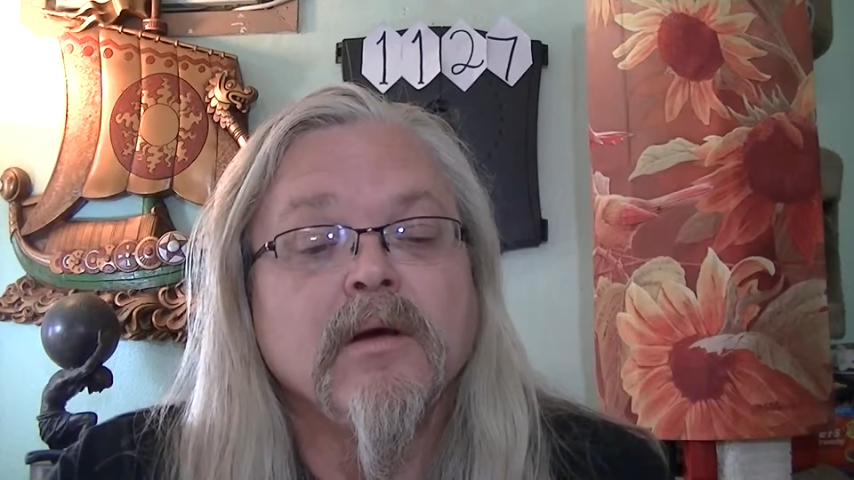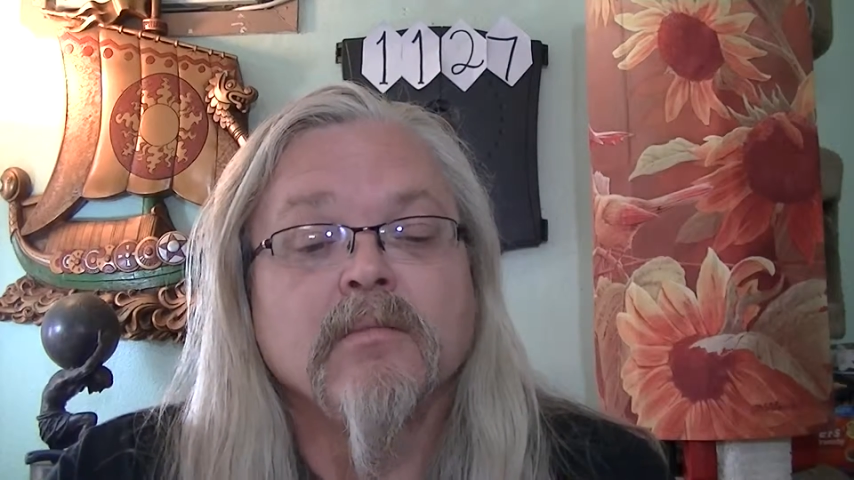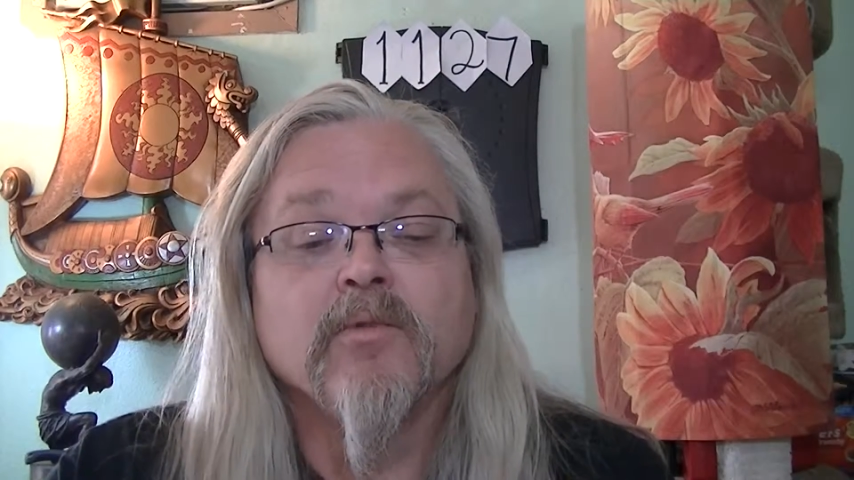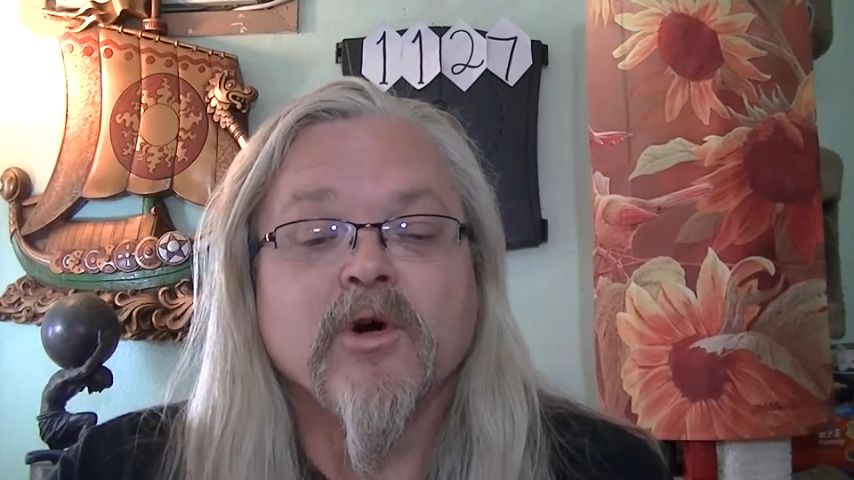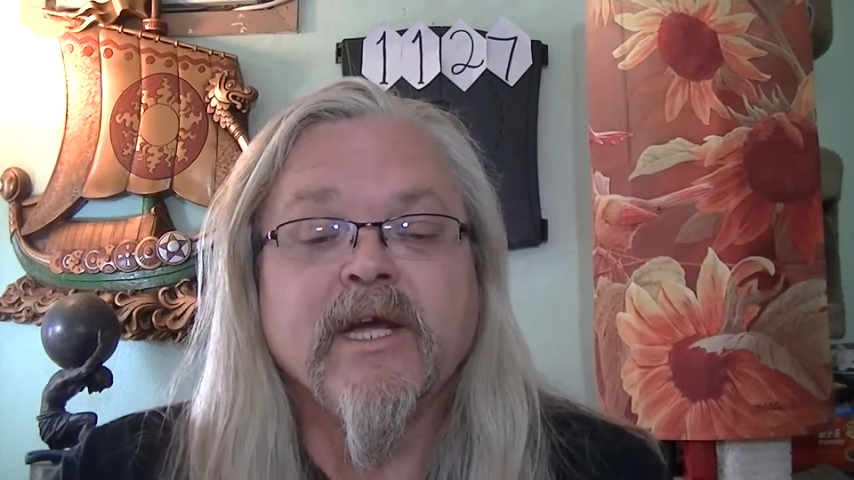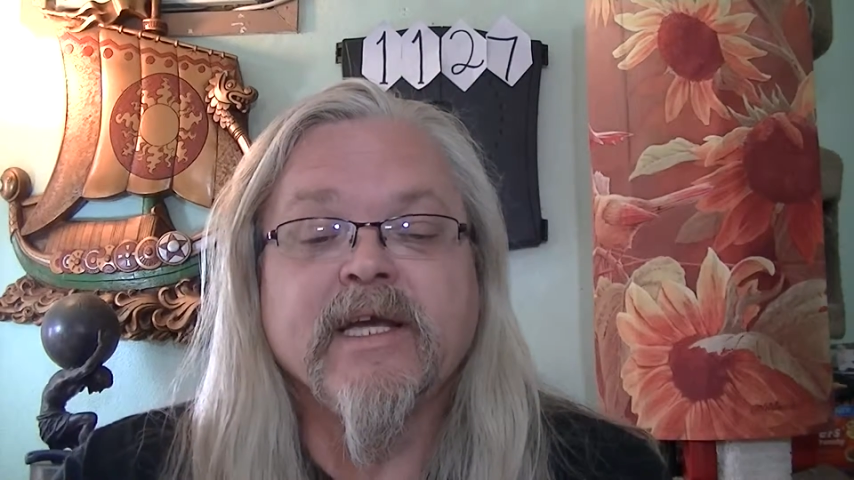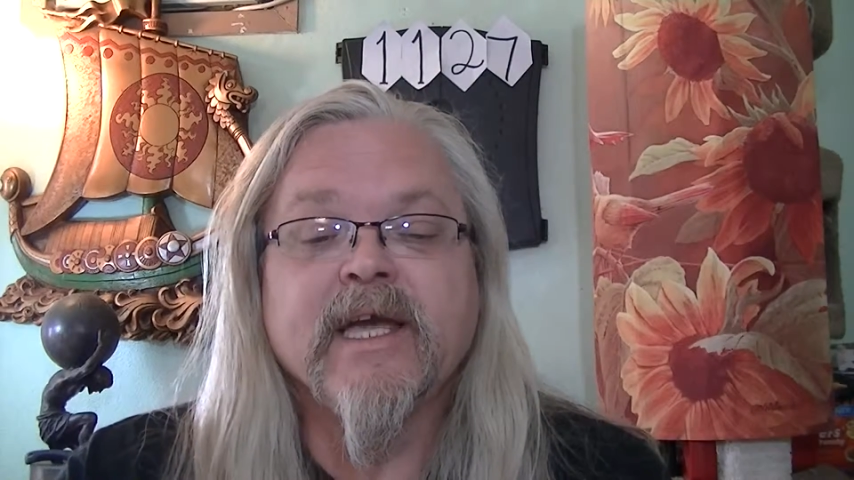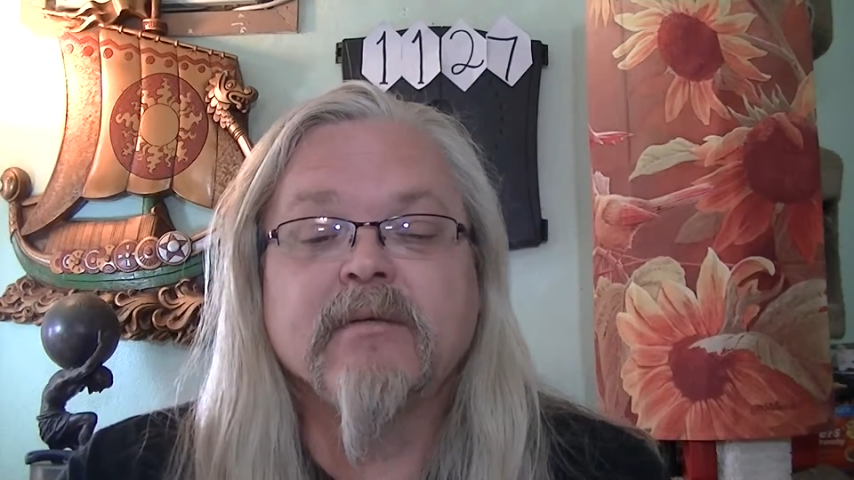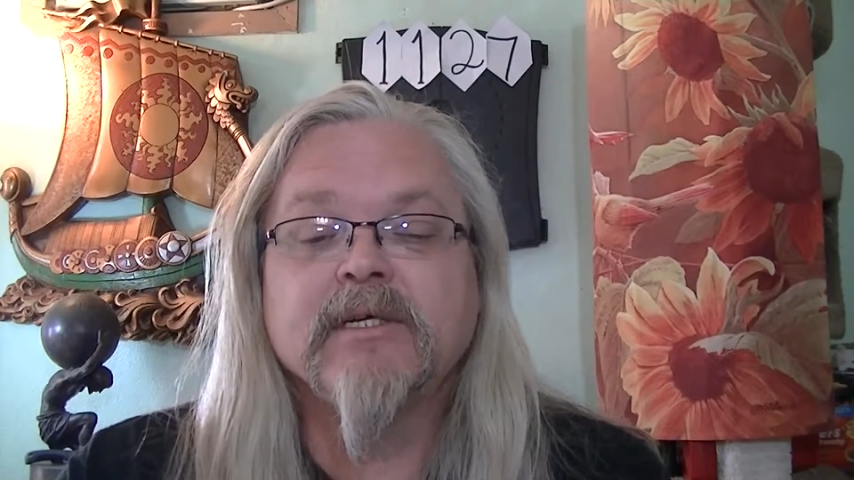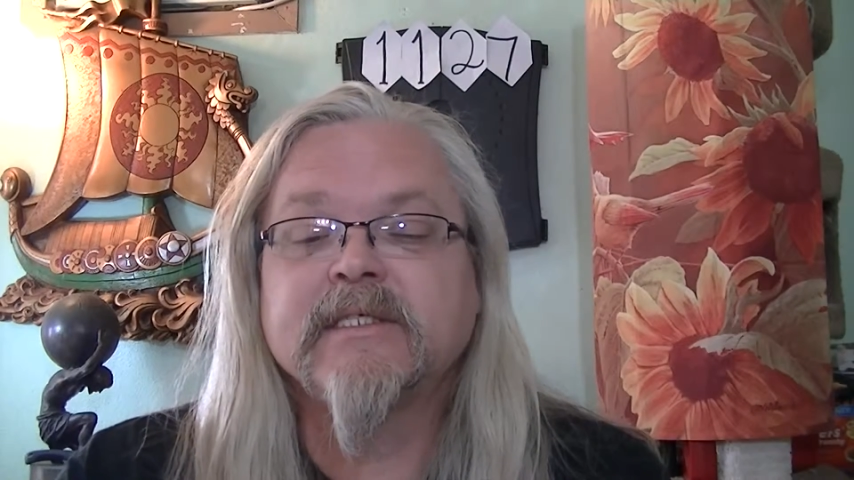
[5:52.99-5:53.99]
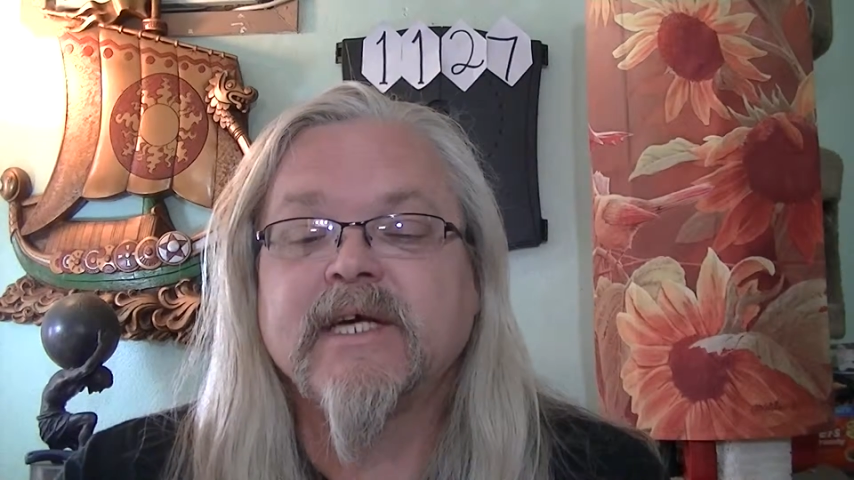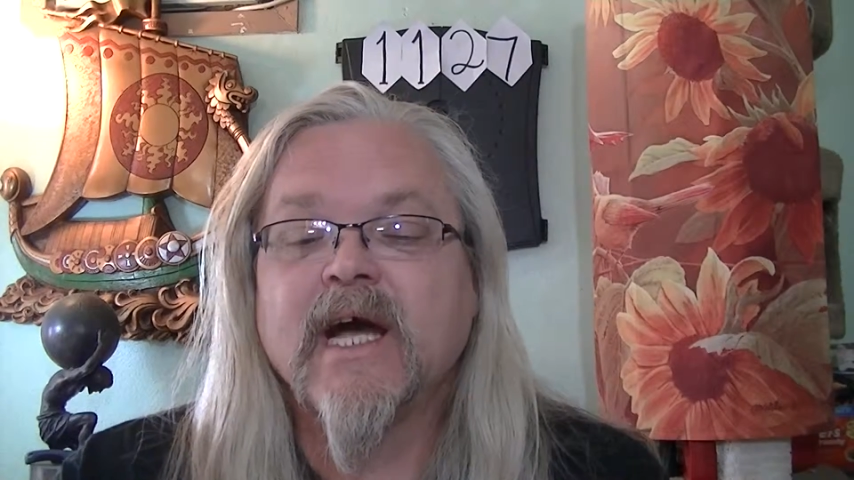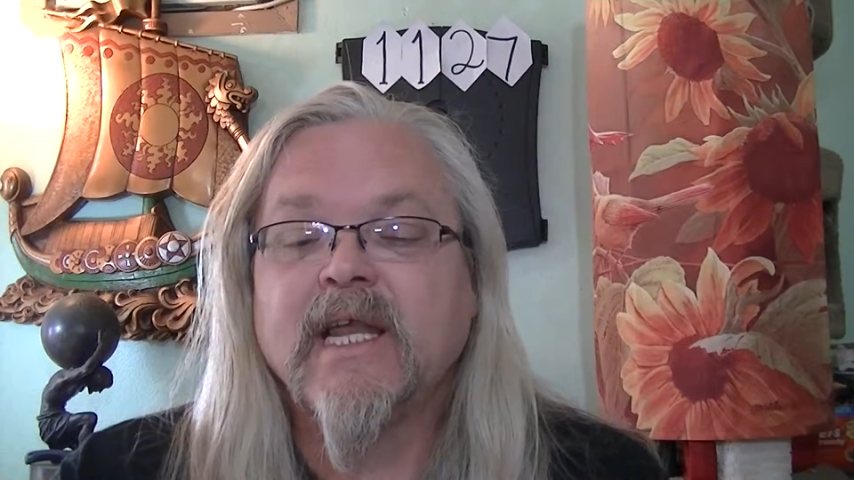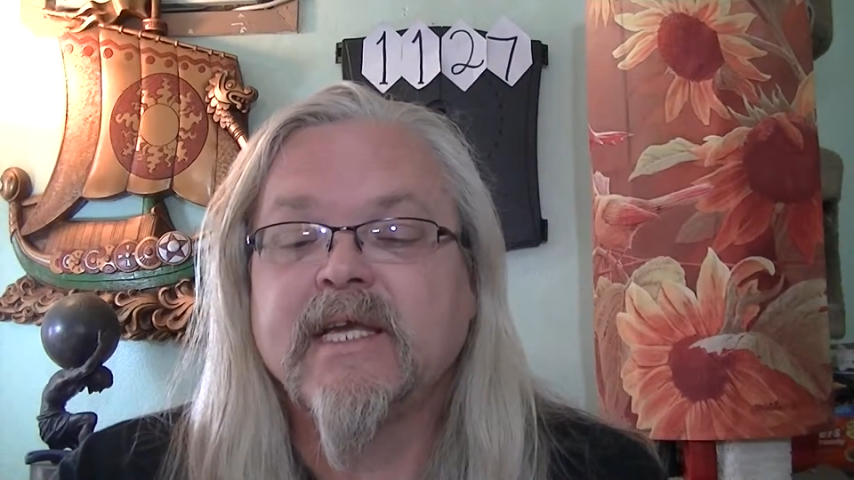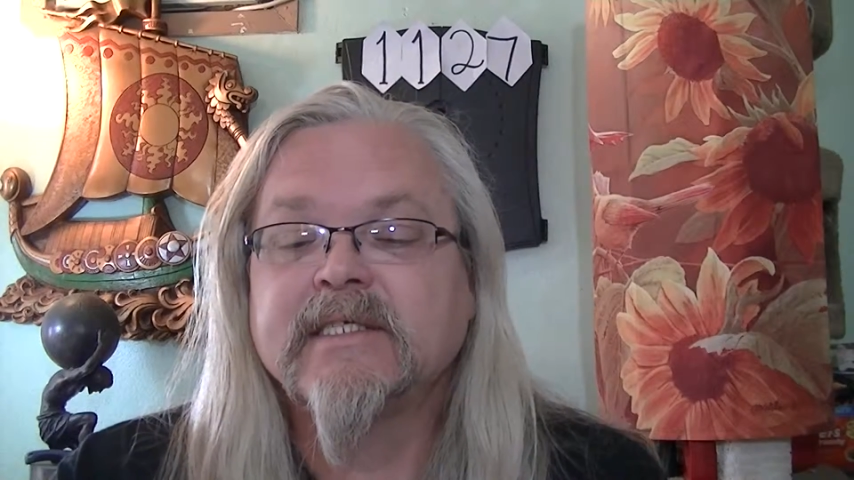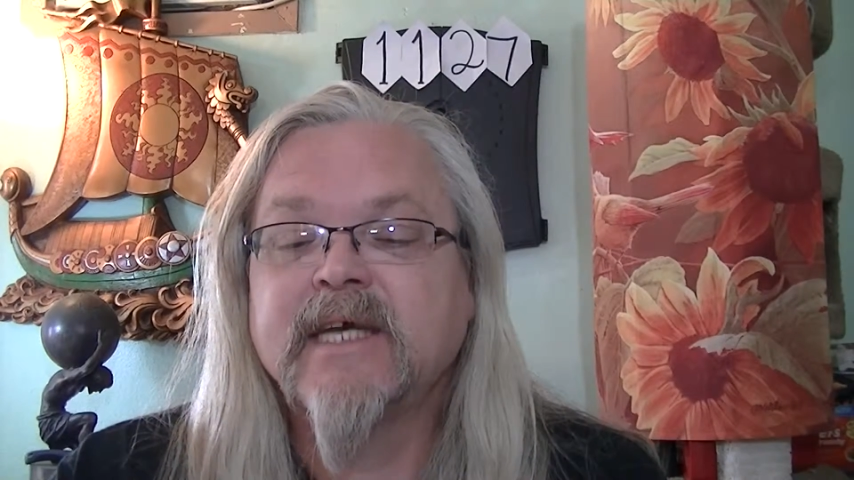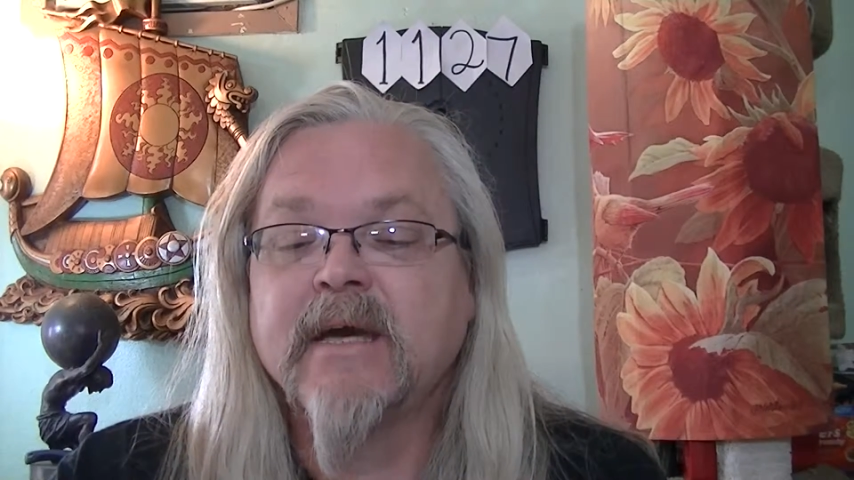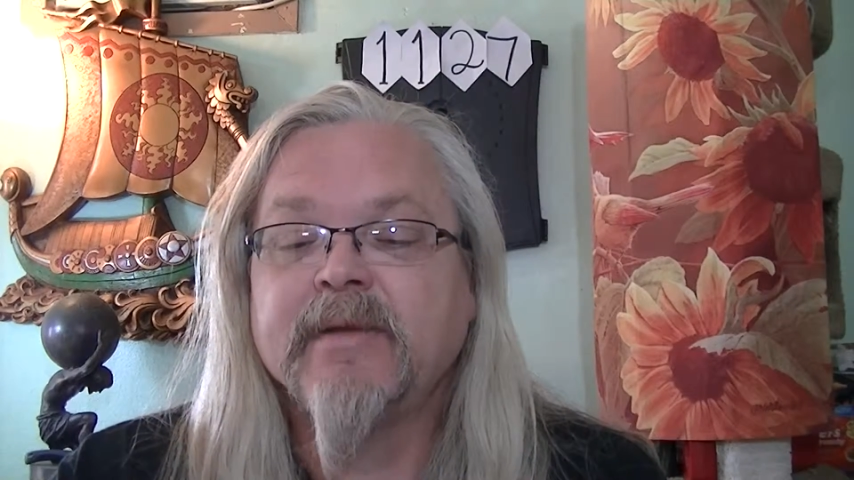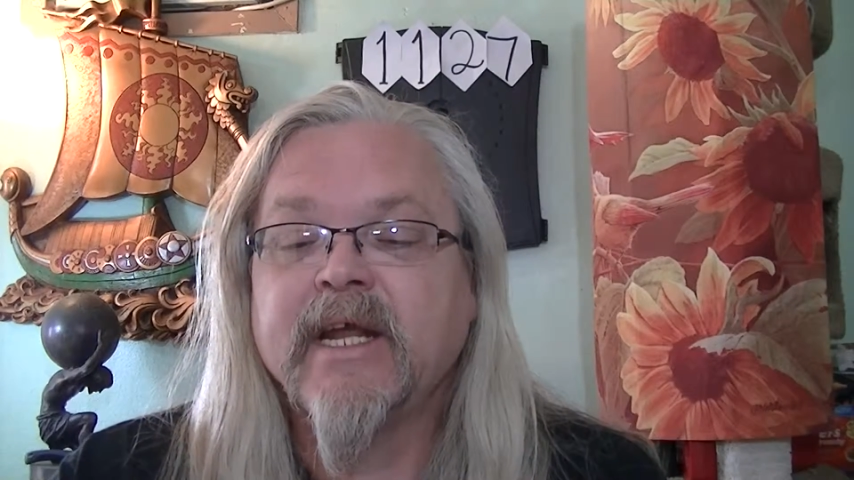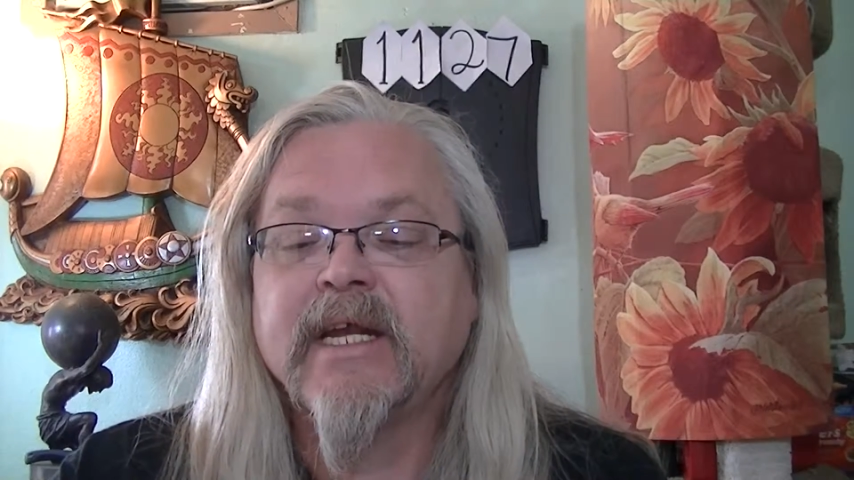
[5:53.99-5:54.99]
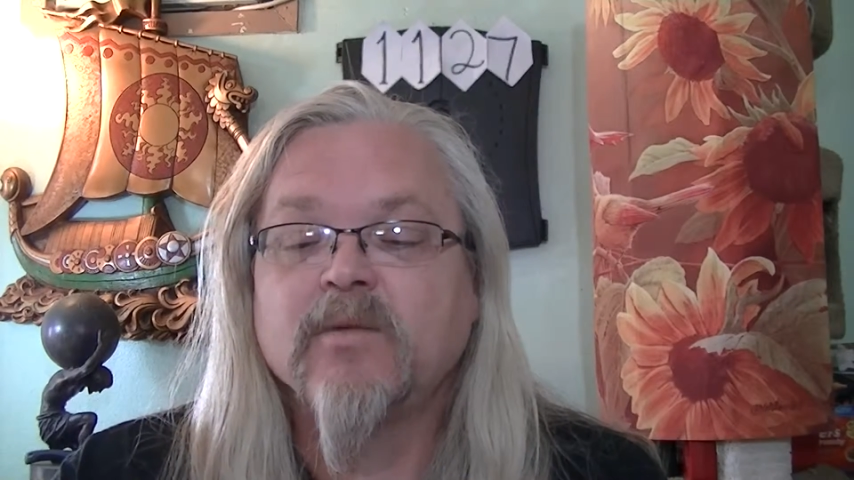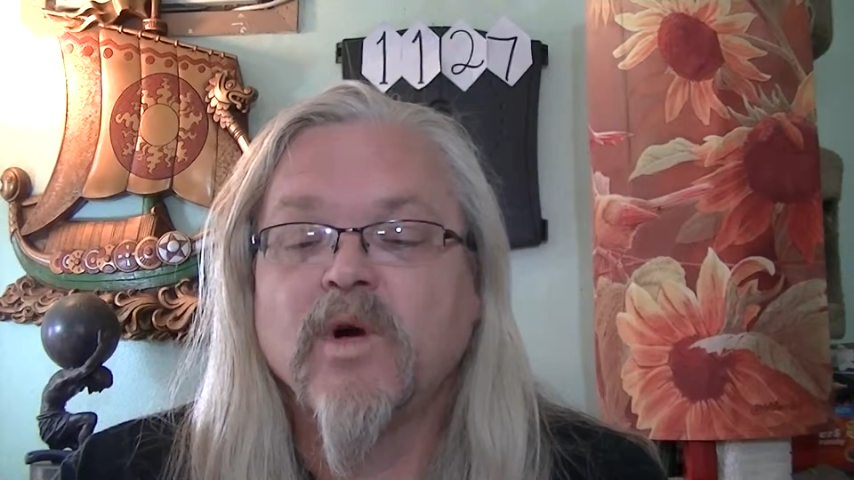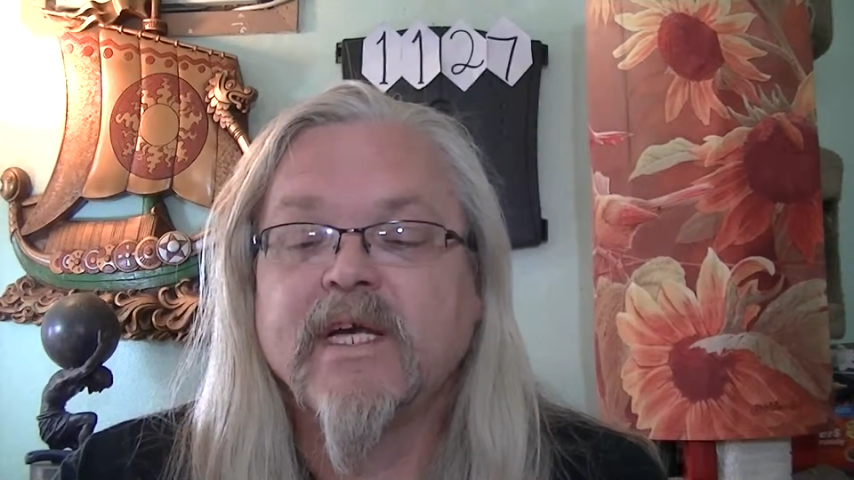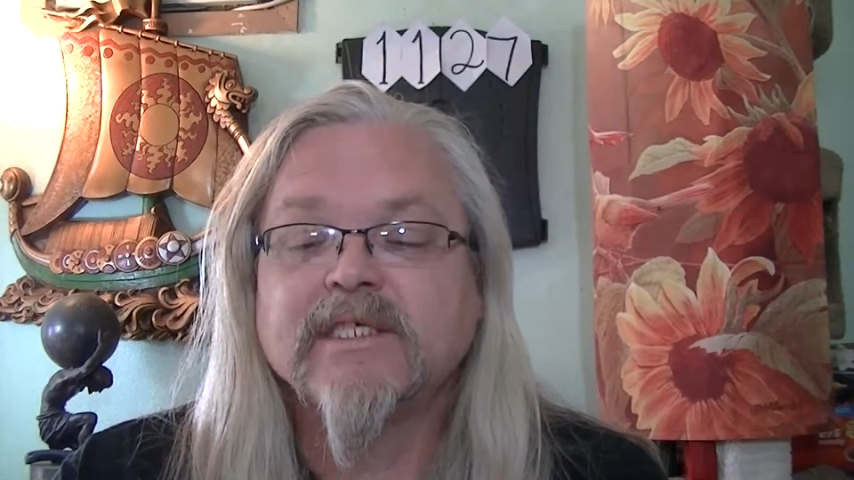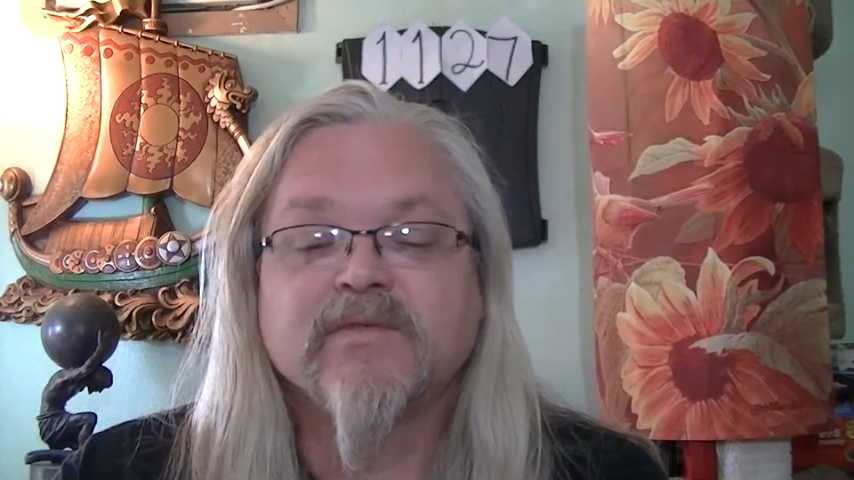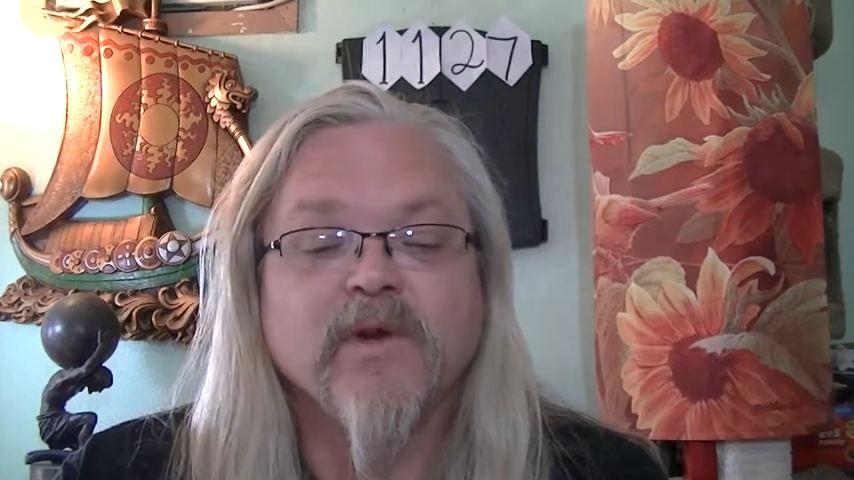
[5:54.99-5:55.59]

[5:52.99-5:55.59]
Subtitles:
Marine chemist, highly contaminated waste